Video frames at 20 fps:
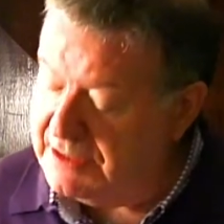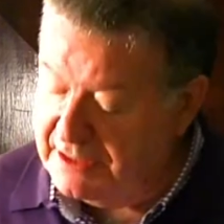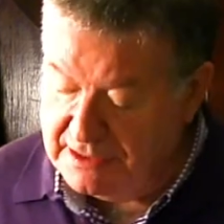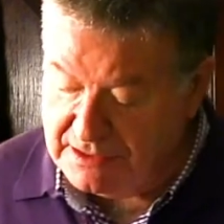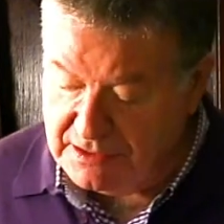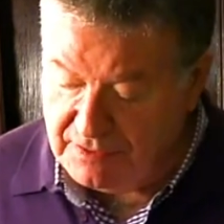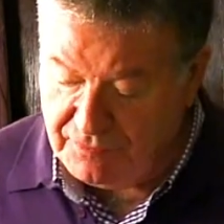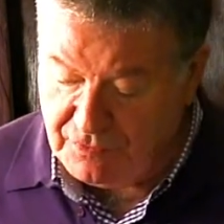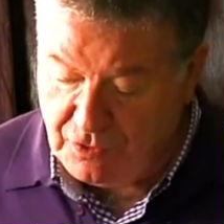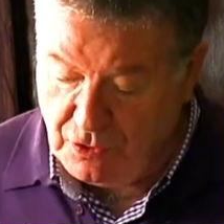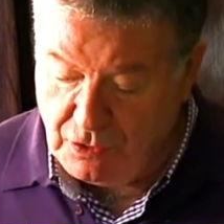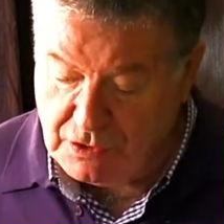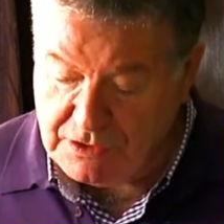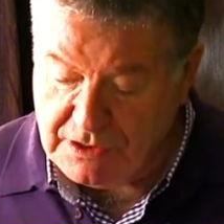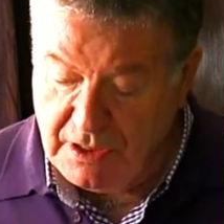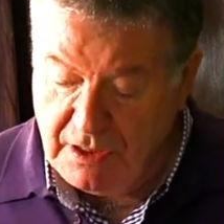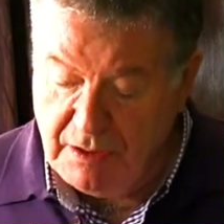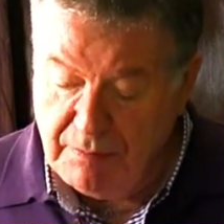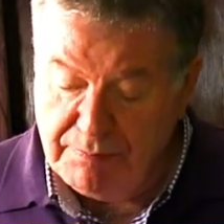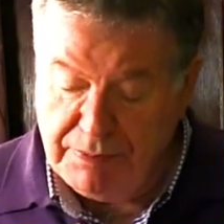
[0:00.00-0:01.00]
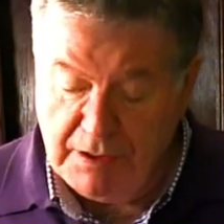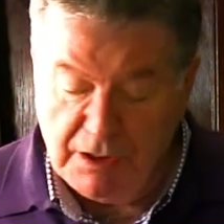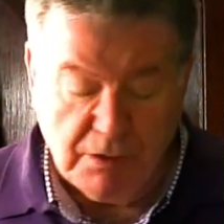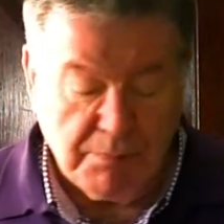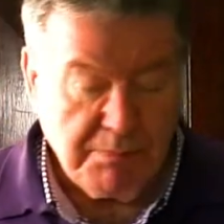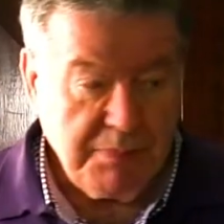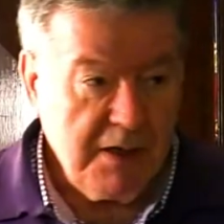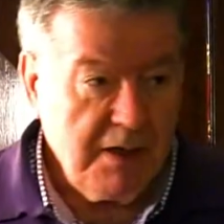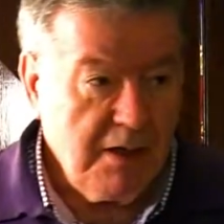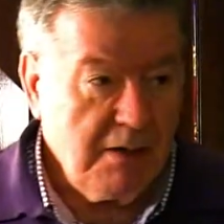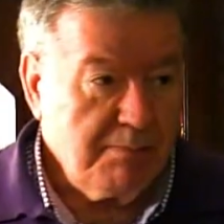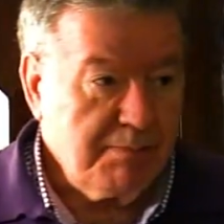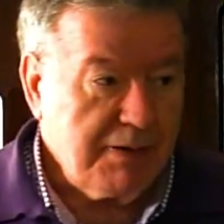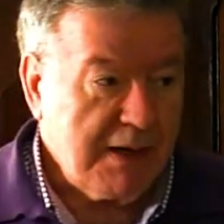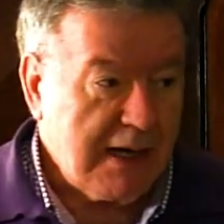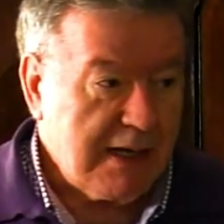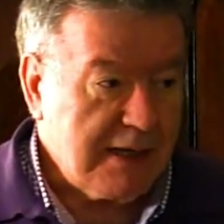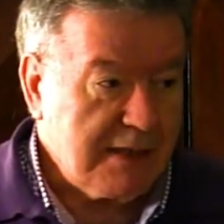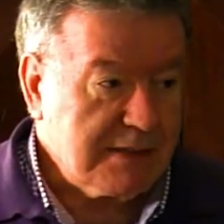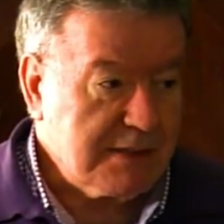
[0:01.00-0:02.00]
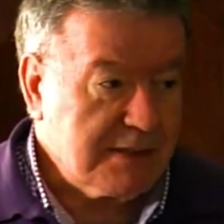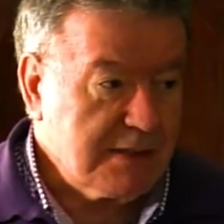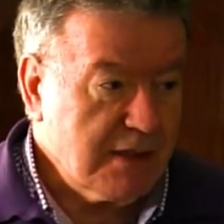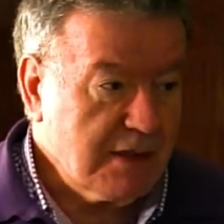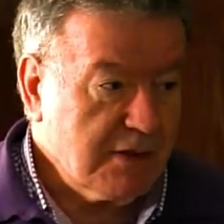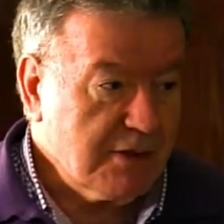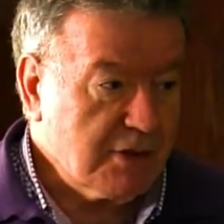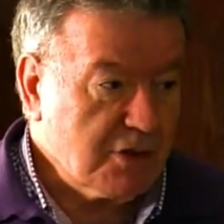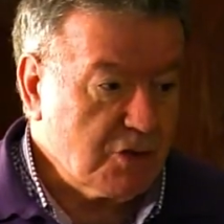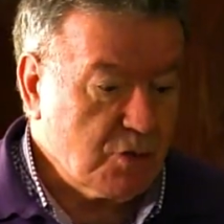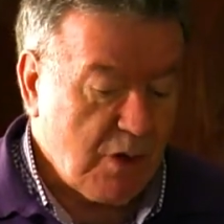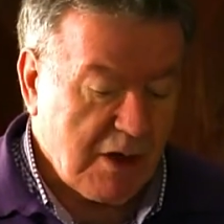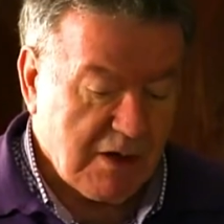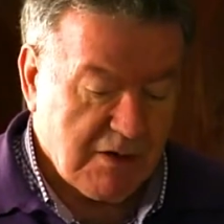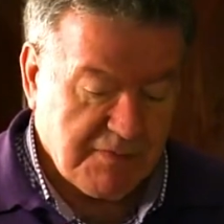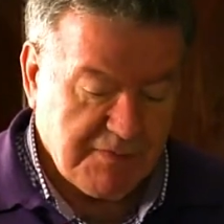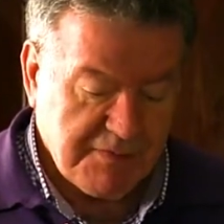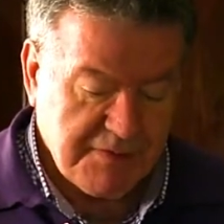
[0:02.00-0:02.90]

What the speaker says: is, of course, Pope Pius XII.